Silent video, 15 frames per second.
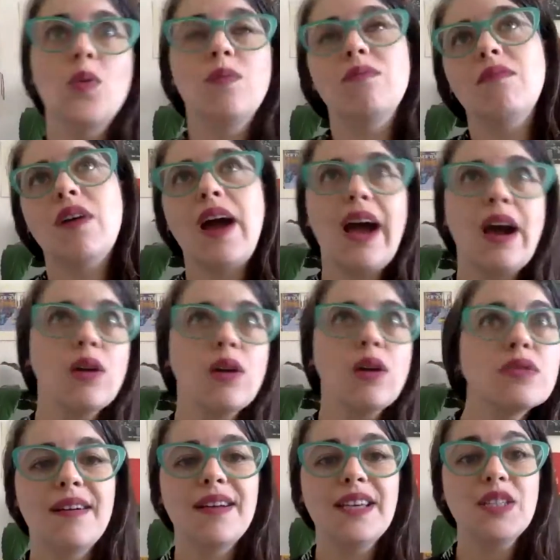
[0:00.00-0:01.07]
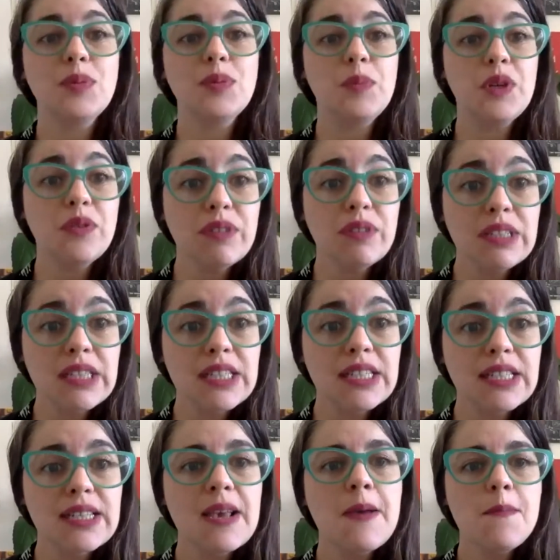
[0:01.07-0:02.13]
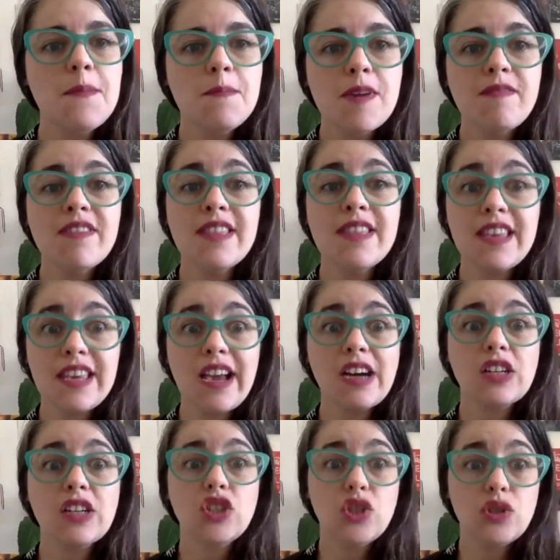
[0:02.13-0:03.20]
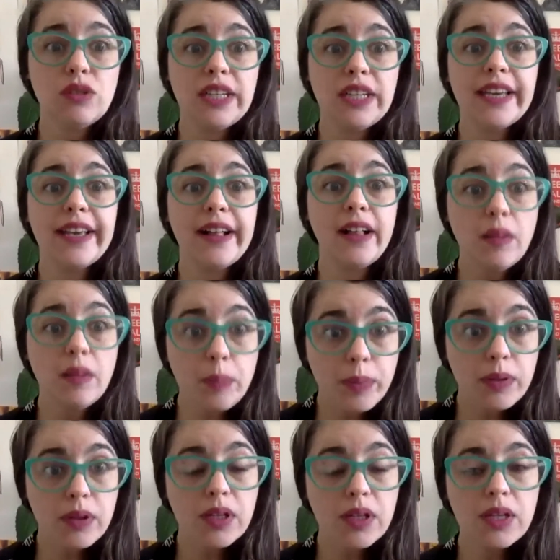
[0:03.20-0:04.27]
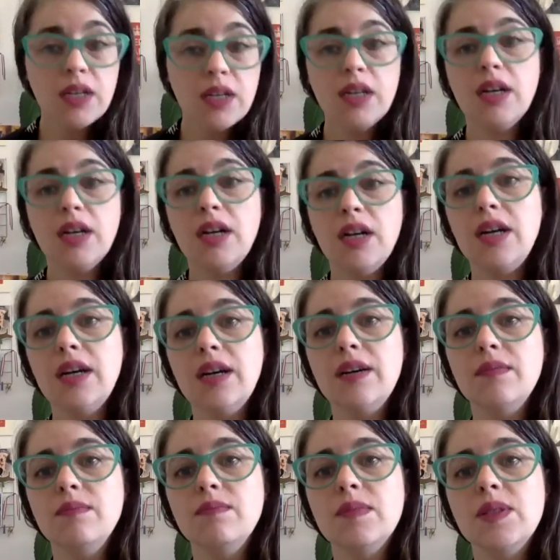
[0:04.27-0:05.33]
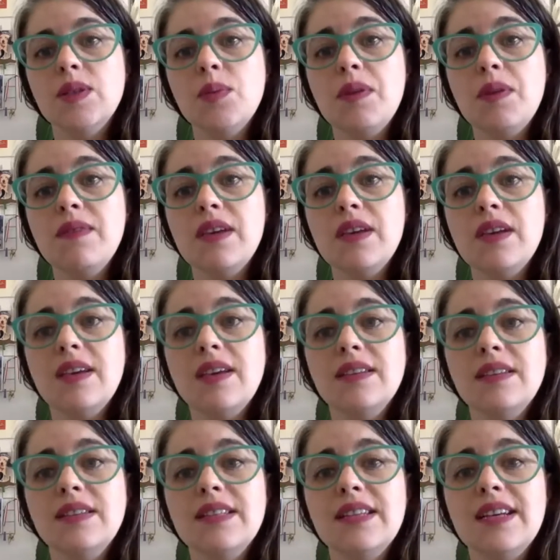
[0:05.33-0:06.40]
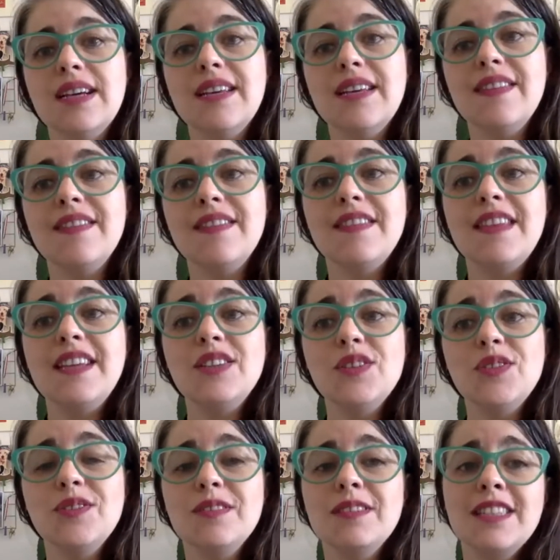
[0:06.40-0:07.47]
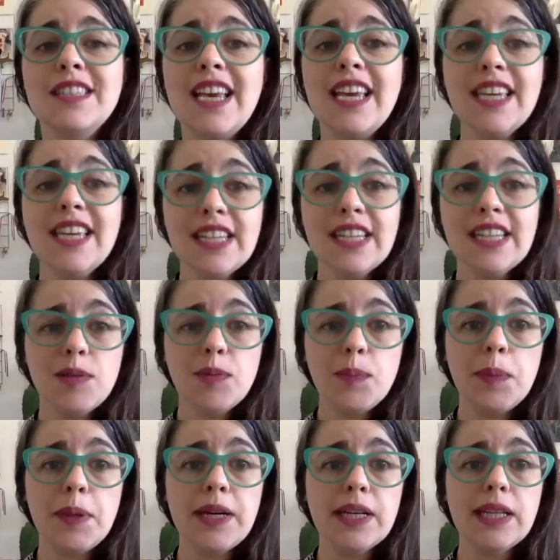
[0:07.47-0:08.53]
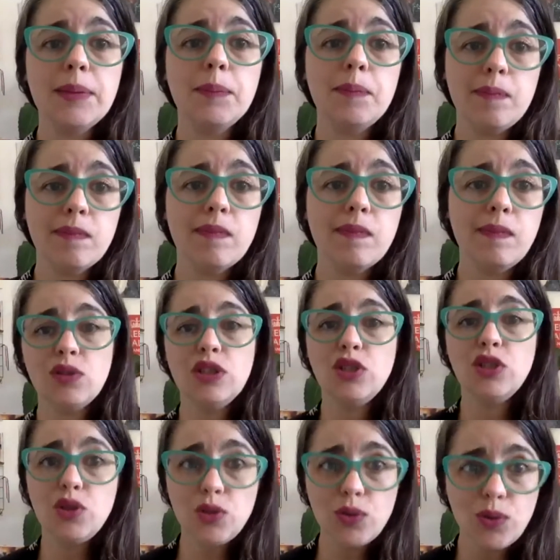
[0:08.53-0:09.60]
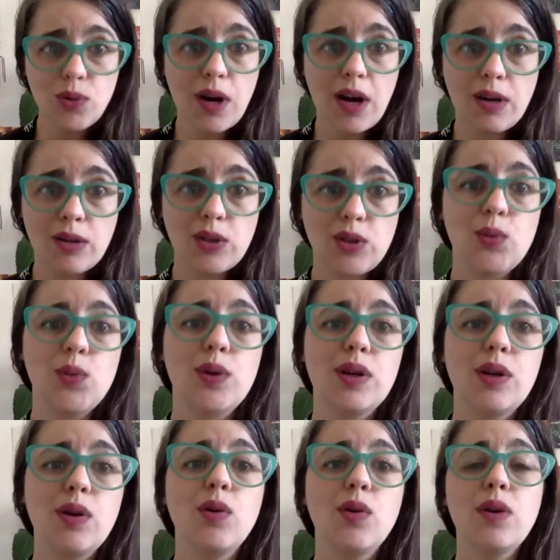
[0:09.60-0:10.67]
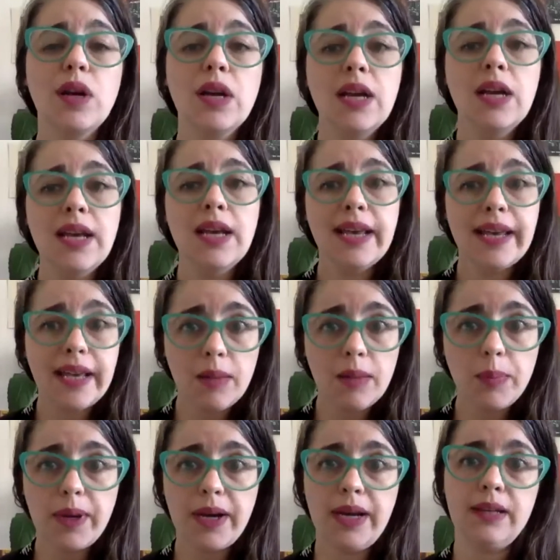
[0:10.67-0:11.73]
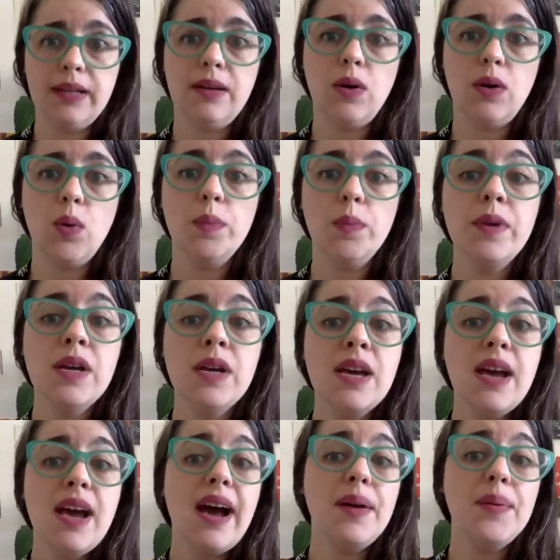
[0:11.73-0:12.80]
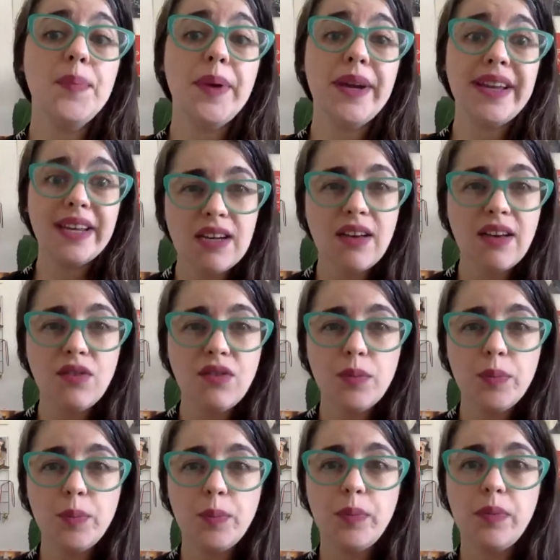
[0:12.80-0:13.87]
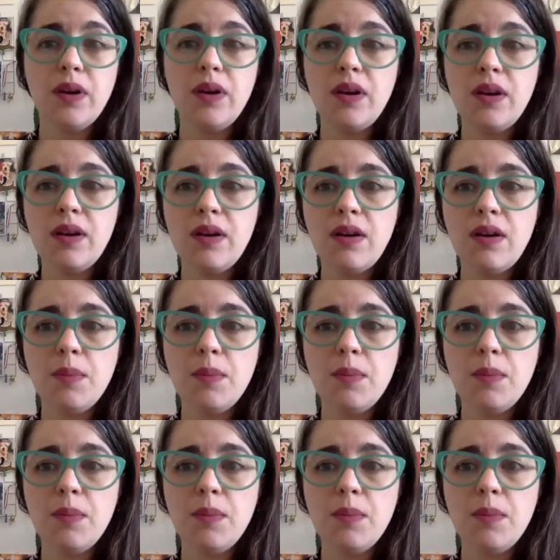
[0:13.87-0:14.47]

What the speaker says: house experiences, maybe they actually help. So maybe it's they don't say it, but they actually do housework or help at home. And by sharing other